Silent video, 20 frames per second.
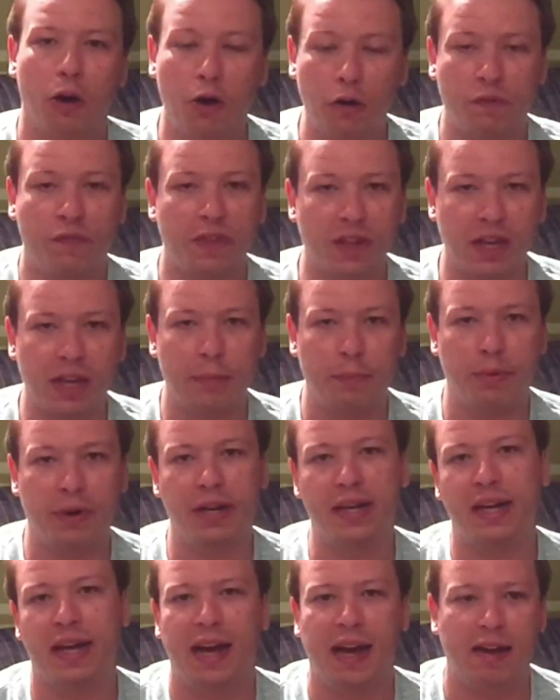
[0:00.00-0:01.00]
Hopefully can
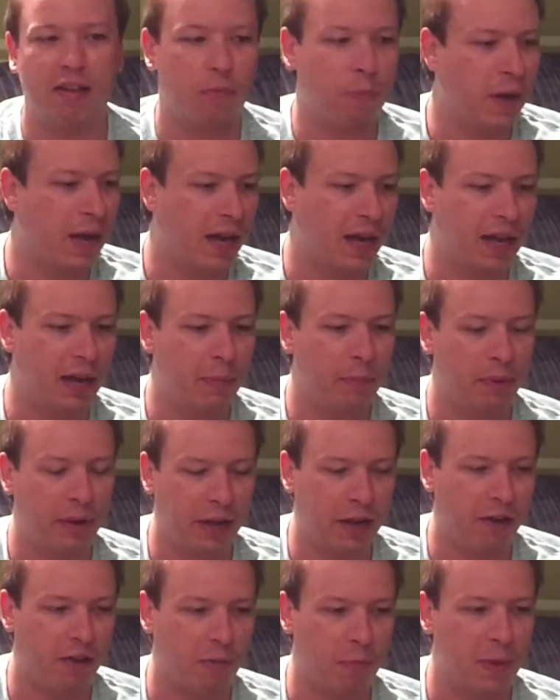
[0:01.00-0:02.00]
bring the Habs back in the
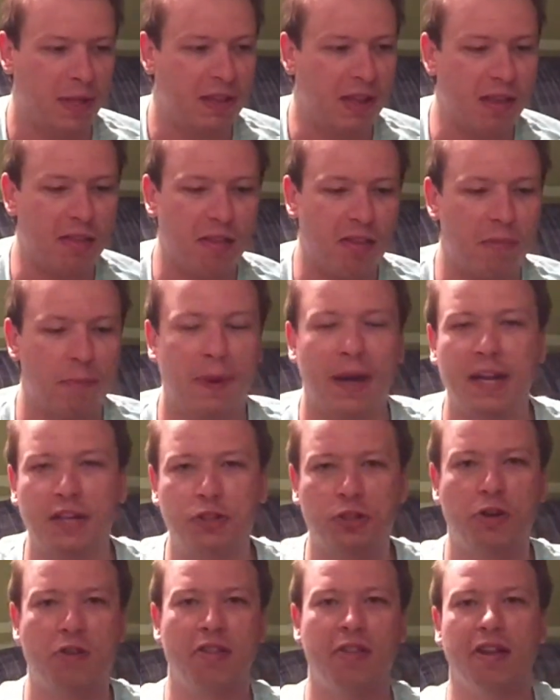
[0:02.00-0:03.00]
playoffs. But this is my
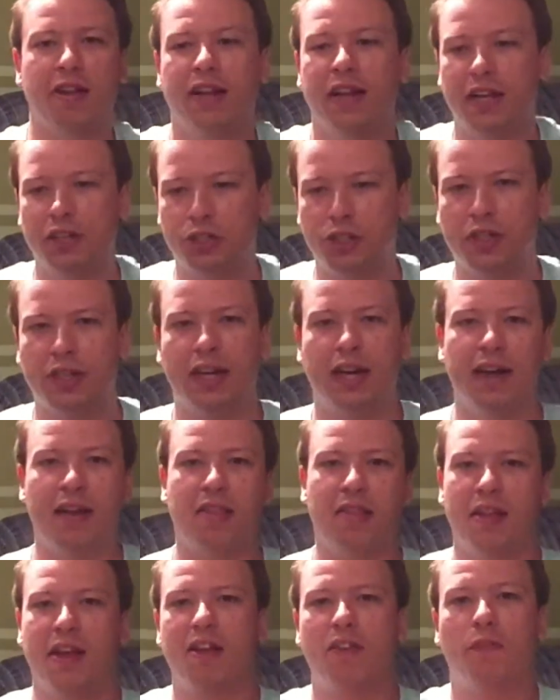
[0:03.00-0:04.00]
jersey collection,
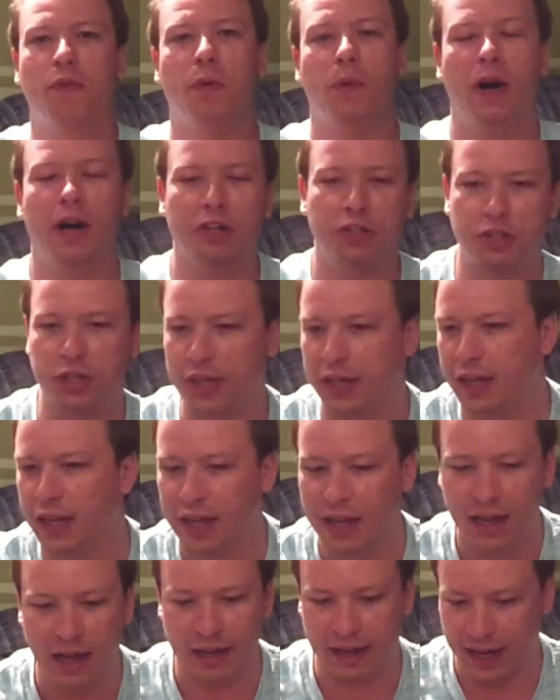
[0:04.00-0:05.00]
guys. Thanks for watching.
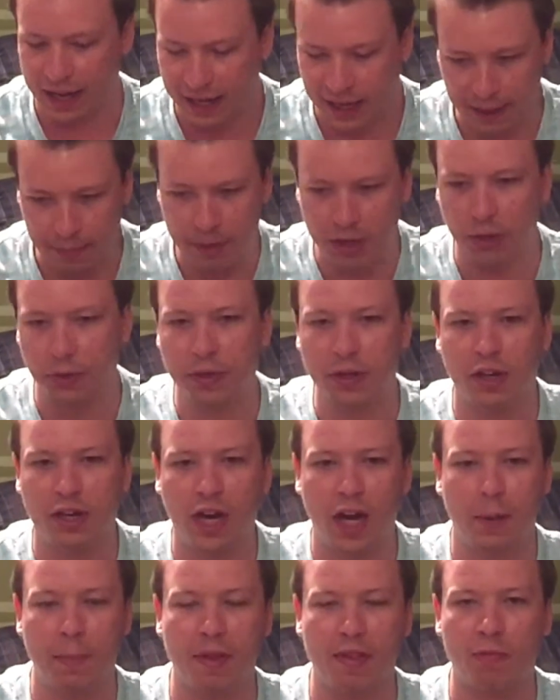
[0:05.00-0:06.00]
Again, let me know in the
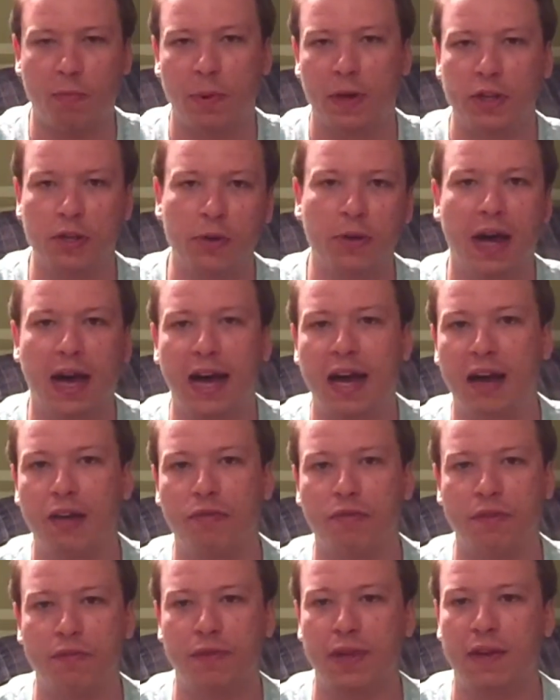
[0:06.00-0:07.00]
comments what you
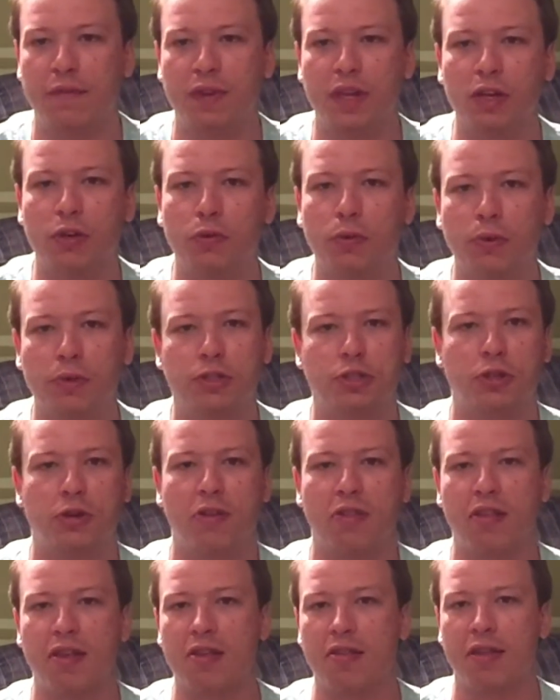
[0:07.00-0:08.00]
have. If you have any cool
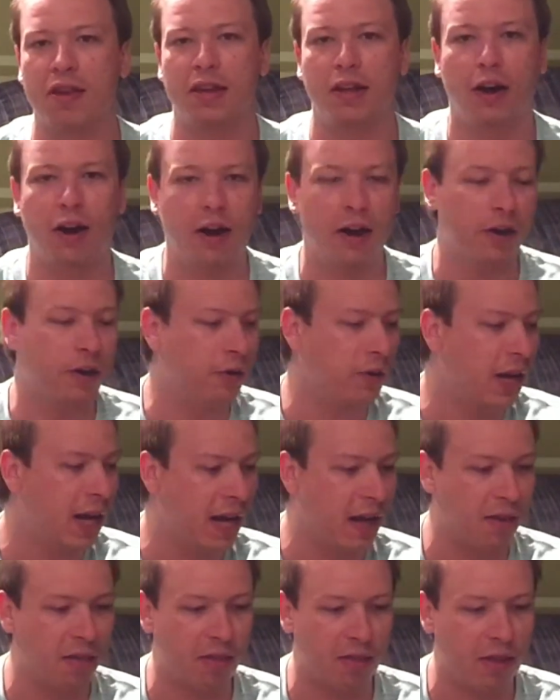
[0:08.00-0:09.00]
jerseys, any
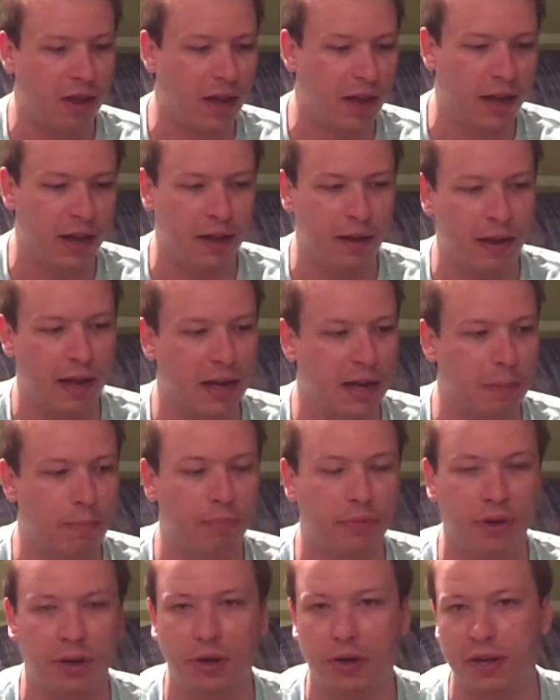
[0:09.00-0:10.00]
autographs, uh, any
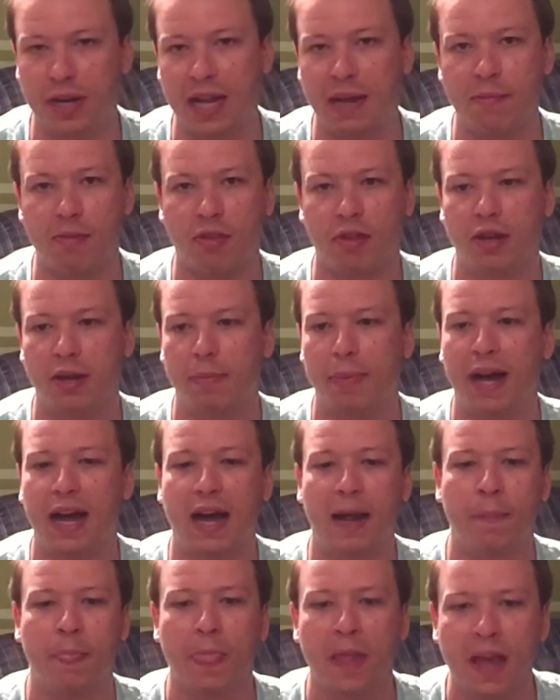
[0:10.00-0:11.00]
player names on the
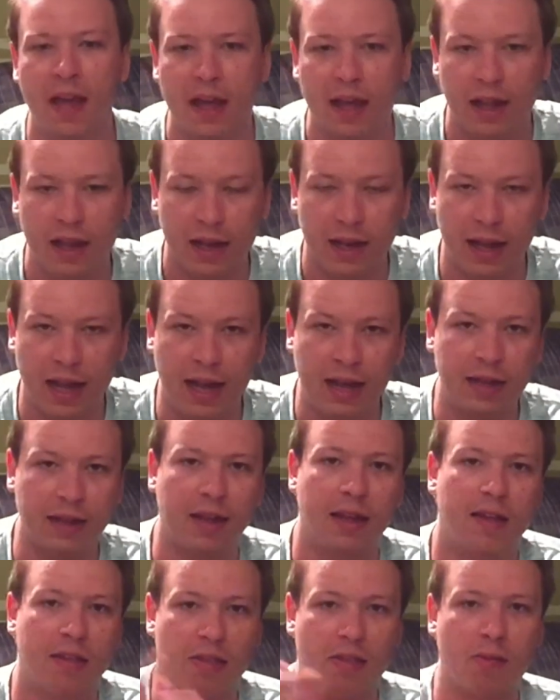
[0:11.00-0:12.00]
back.
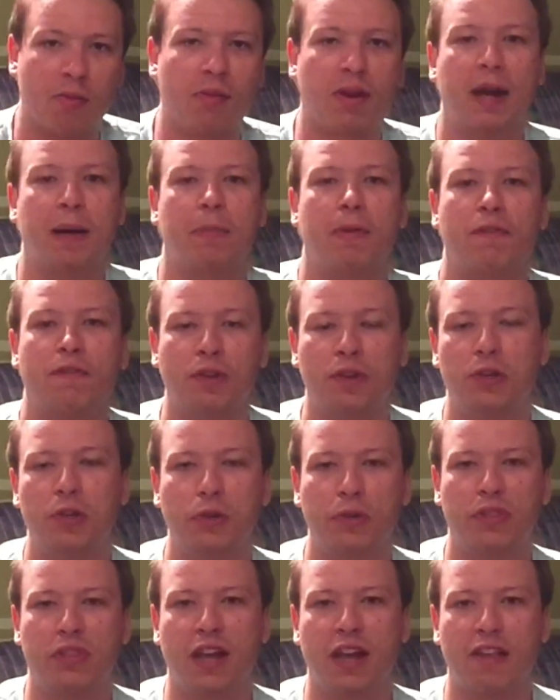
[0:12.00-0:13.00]
Like, subscribe if you're
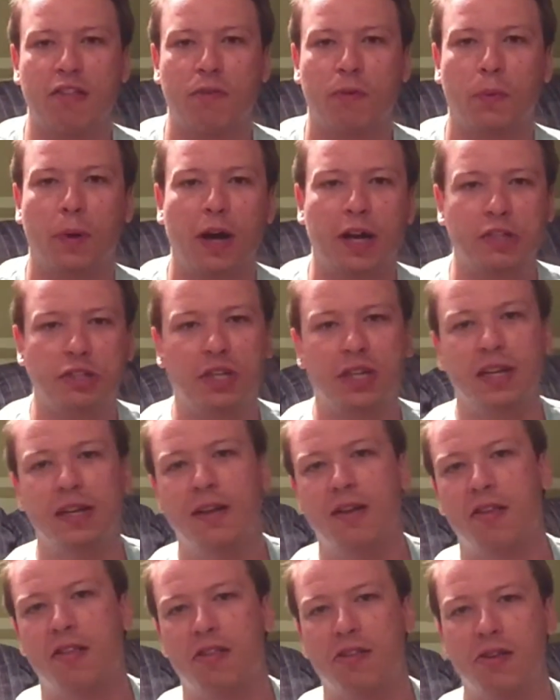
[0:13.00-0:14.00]
new. Thanks for
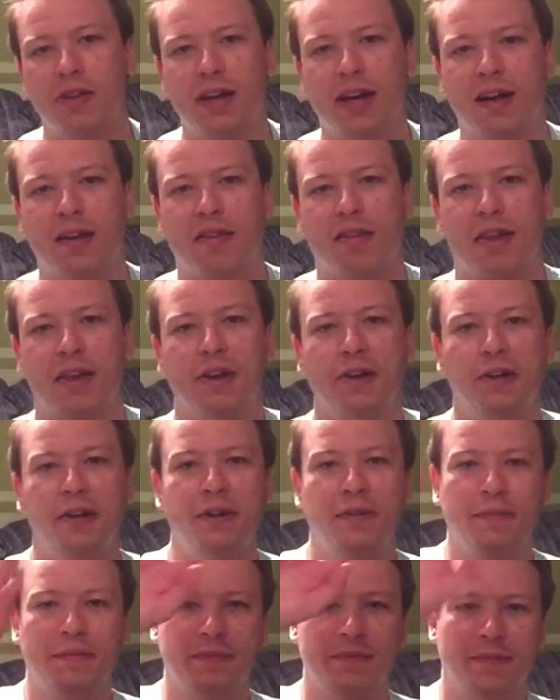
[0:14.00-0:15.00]
watching. See you guys
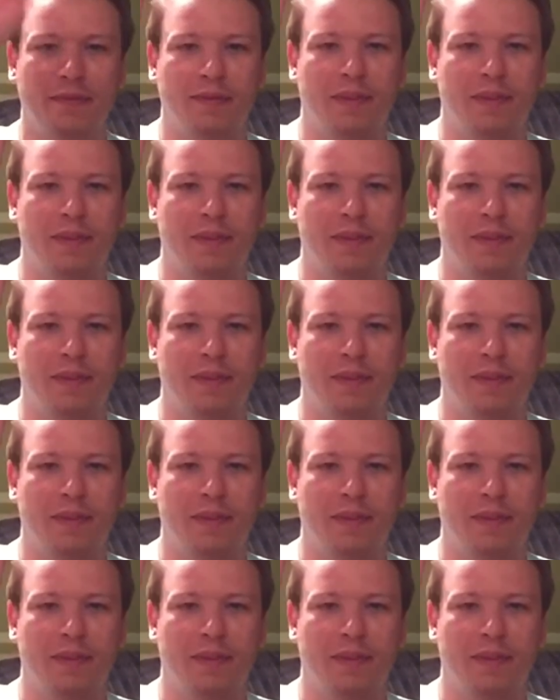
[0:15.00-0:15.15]
later.